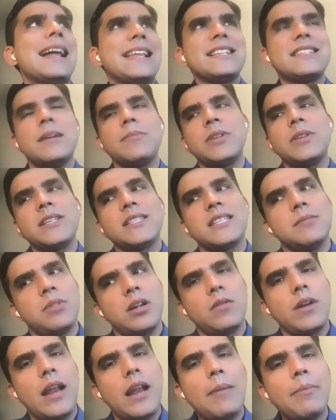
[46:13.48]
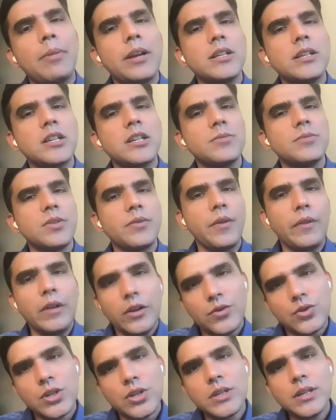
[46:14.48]
i think something similar will happen in terms of
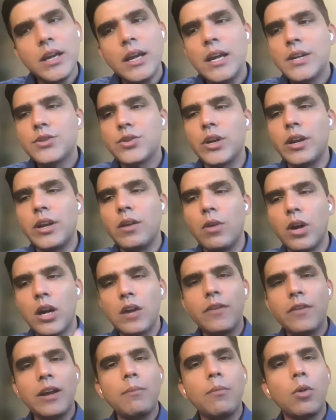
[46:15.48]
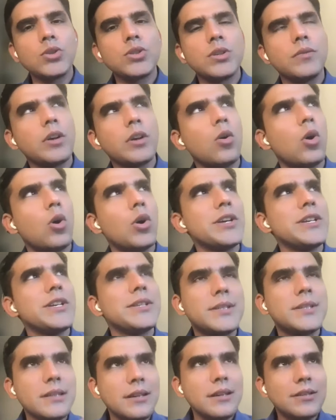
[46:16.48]
evolution so in a world where most of the code
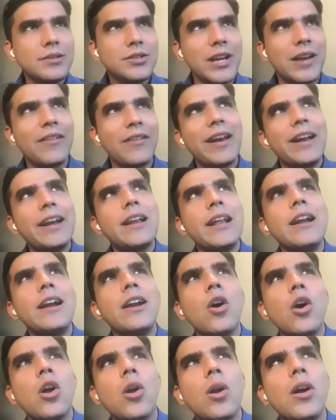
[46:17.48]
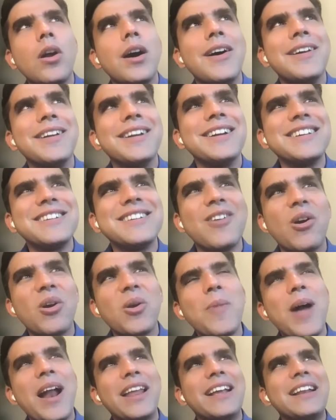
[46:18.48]
is generated or uh, written
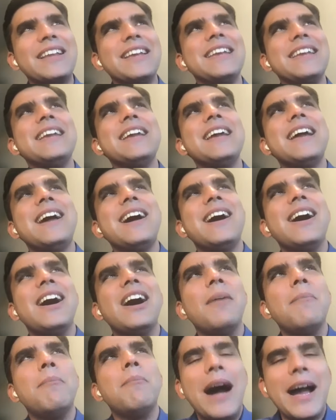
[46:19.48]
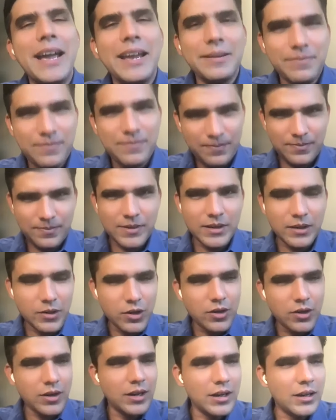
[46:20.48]
automatically uh, by
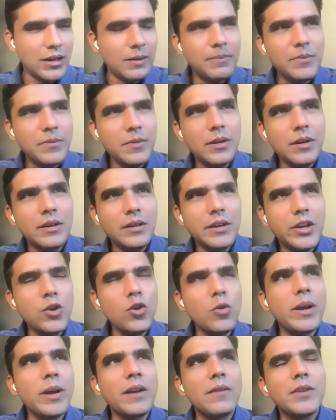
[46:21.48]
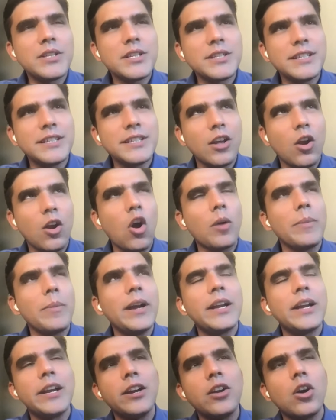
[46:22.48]
uh, human, which is either
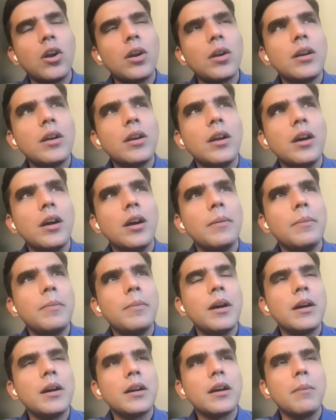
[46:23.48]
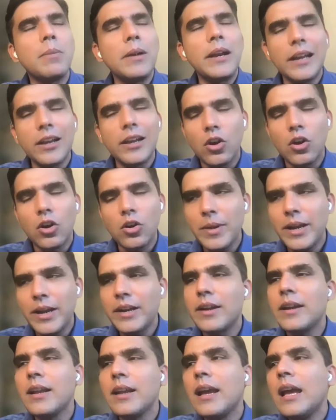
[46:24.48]
augmented or uh, completely
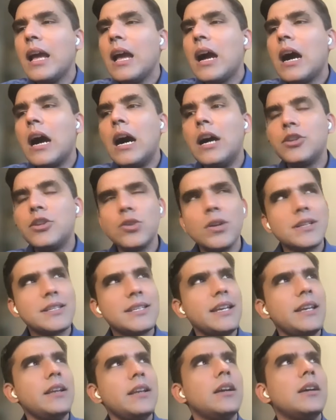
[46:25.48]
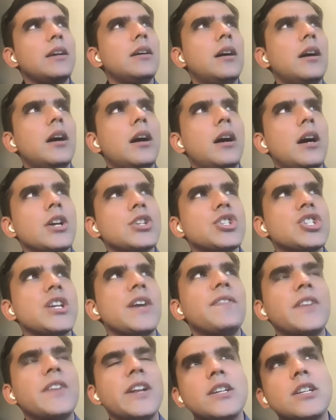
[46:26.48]
automated, uh, you'll see a
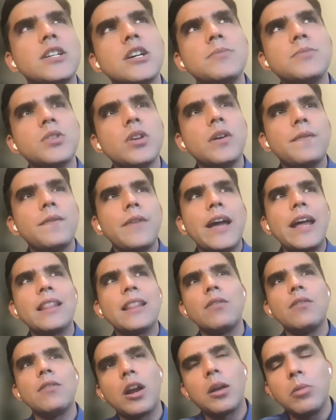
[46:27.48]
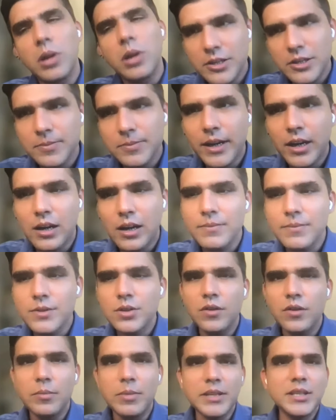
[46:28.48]
shift in terms of where the vulnerabilities may come.
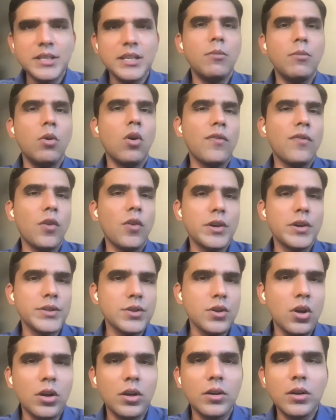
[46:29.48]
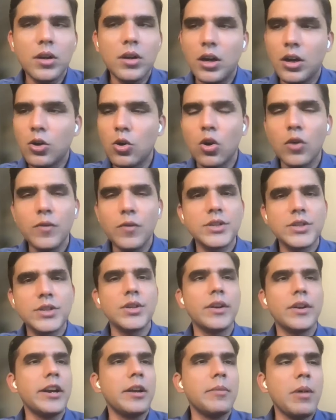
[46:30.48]
So we may see more focus on uh, code which is
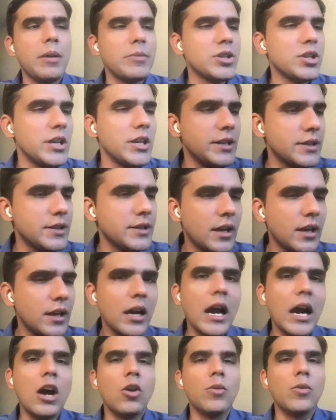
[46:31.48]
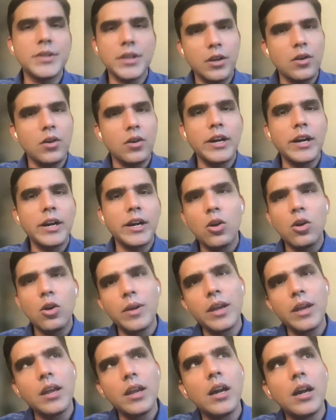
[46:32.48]
generated by machines. How do we secure it? How do
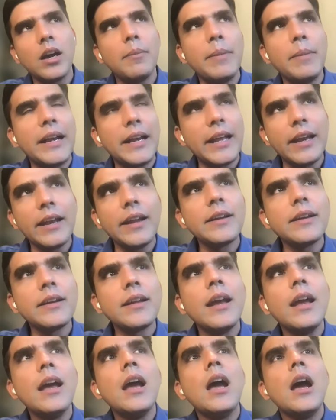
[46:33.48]
we uh, maintain it?